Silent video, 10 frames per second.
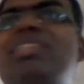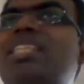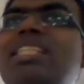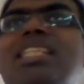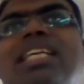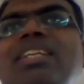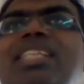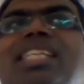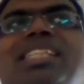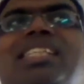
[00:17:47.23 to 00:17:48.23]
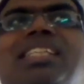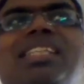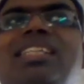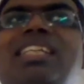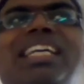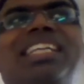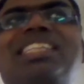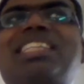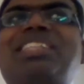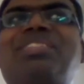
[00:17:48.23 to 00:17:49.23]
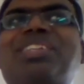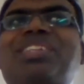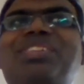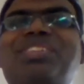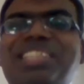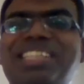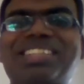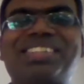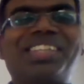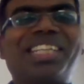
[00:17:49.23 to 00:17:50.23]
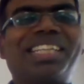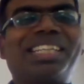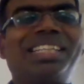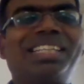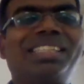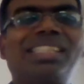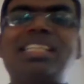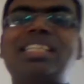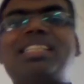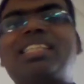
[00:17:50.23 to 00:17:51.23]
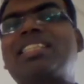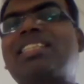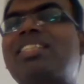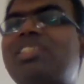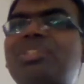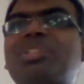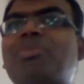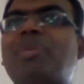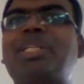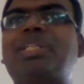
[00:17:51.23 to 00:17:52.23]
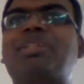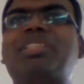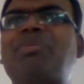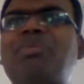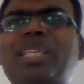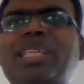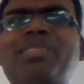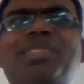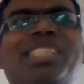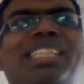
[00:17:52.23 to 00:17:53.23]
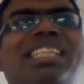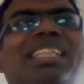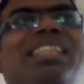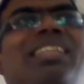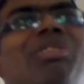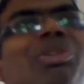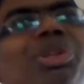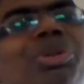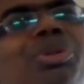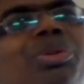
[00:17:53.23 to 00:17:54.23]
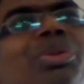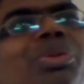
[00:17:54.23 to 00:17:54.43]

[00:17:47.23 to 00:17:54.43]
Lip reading: I will change it. I can change the mark, don't worry. Okay. See, these things you should point out. Sometimes, due